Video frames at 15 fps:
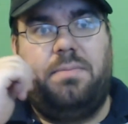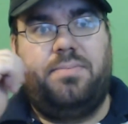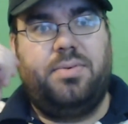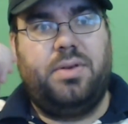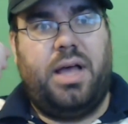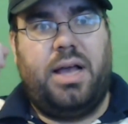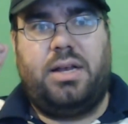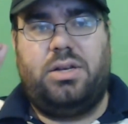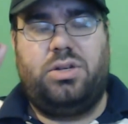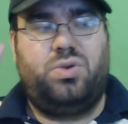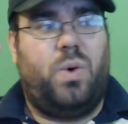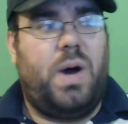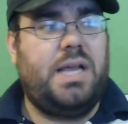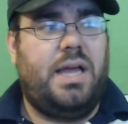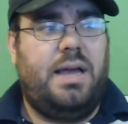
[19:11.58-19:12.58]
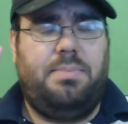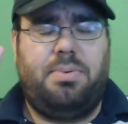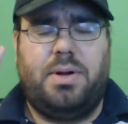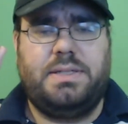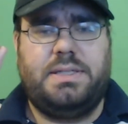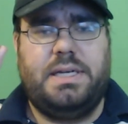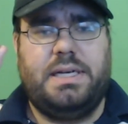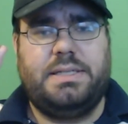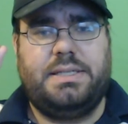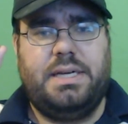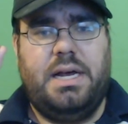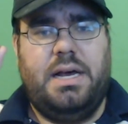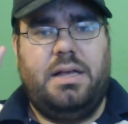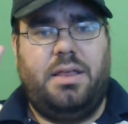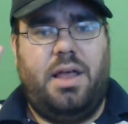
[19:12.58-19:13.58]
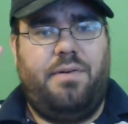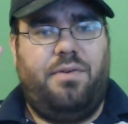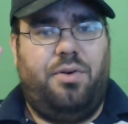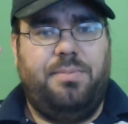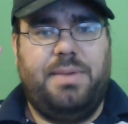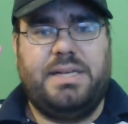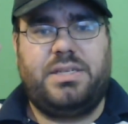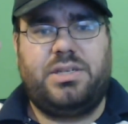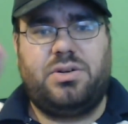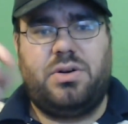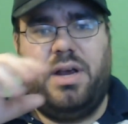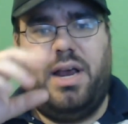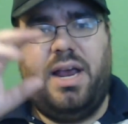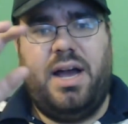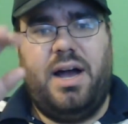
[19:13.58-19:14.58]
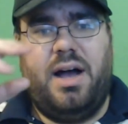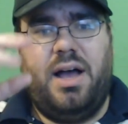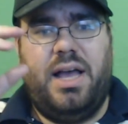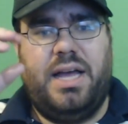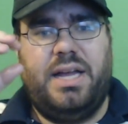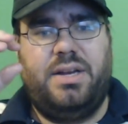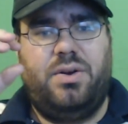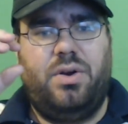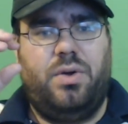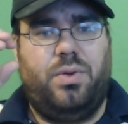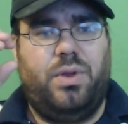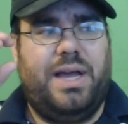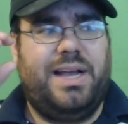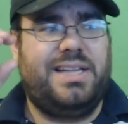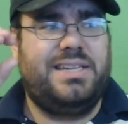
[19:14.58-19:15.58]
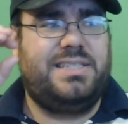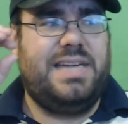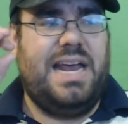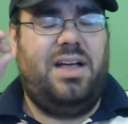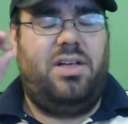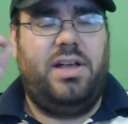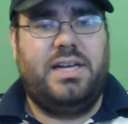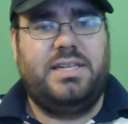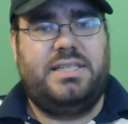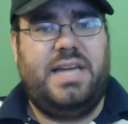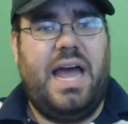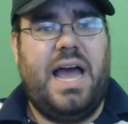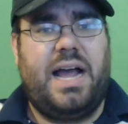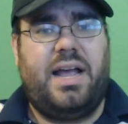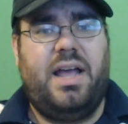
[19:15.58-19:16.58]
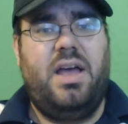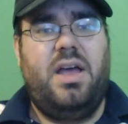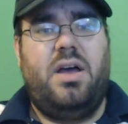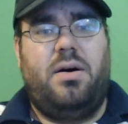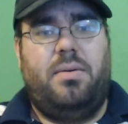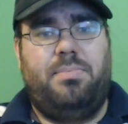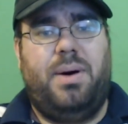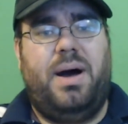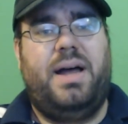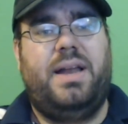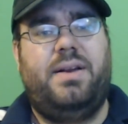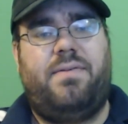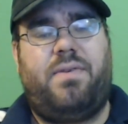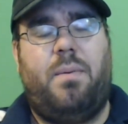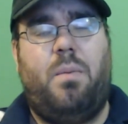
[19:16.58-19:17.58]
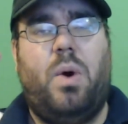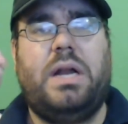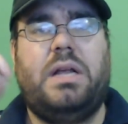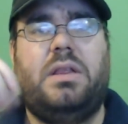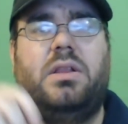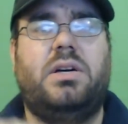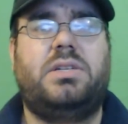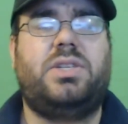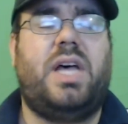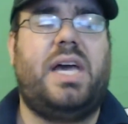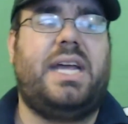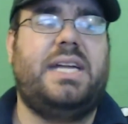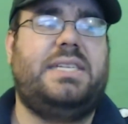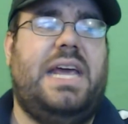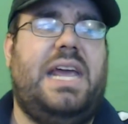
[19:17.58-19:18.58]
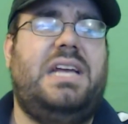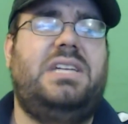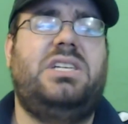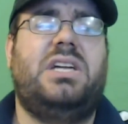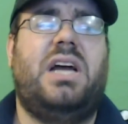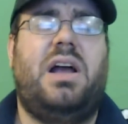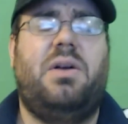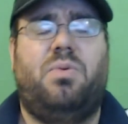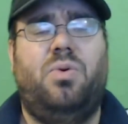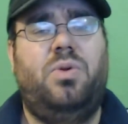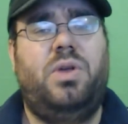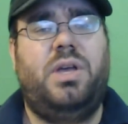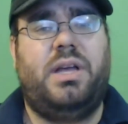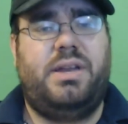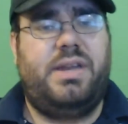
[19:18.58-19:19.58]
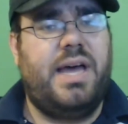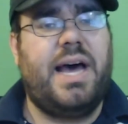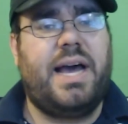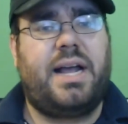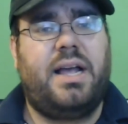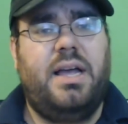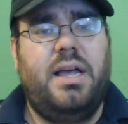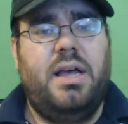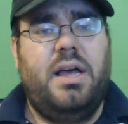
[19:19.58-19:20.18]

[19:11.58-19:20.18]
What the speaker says: like Twilight Princess level mystery, and like this alien tech. But from what it looks like, it's ancient Hyrulean tech,